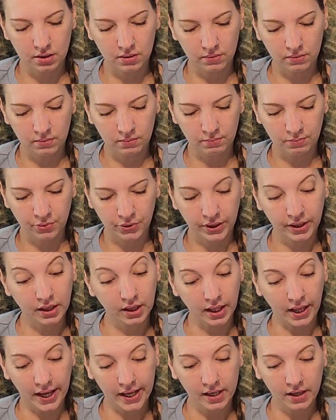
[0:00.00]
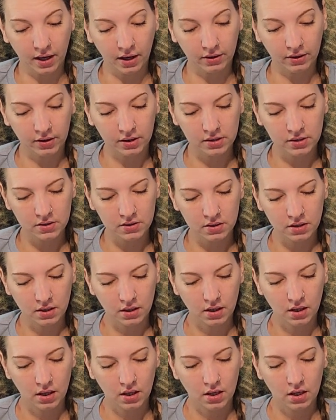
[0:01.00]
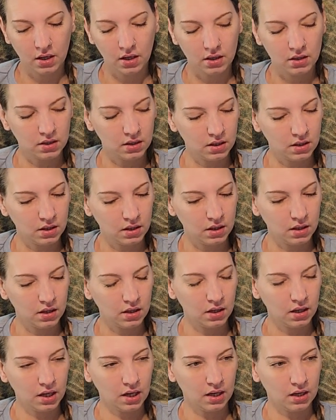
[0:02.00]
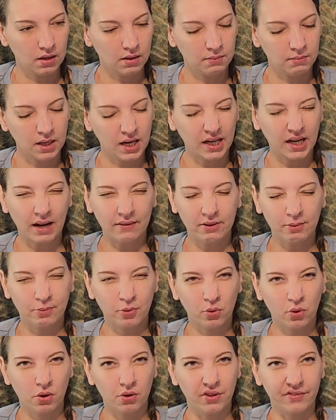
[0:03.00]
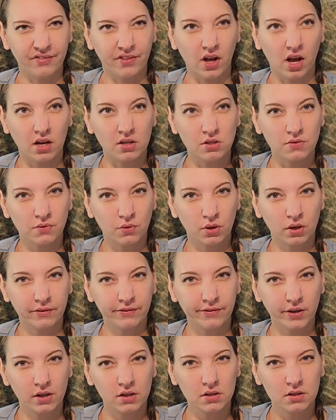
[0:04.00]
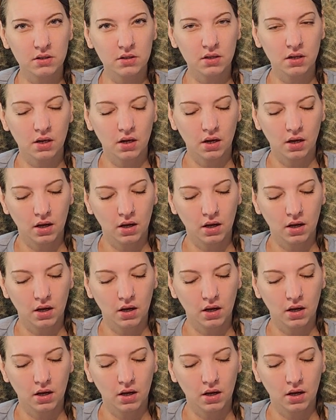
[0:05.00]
in pretty light colors. I'd have to pull all the floss for her first,